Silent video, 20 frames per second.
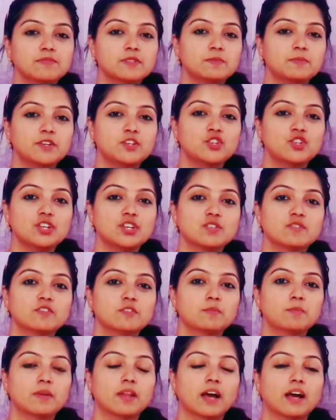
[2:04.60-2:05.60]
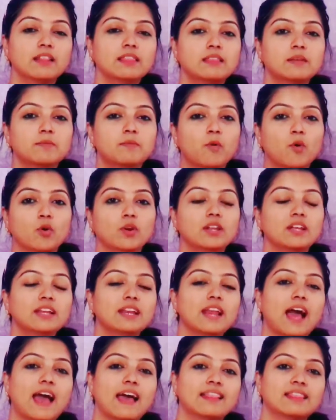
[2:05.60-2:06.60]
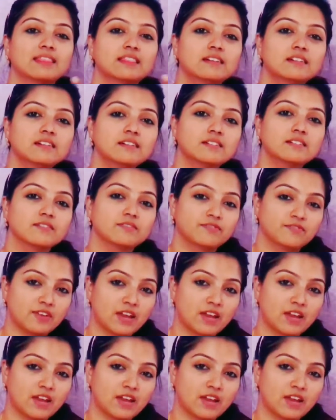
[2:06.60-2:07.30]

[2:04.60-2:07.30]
species of the plant, the pollen and the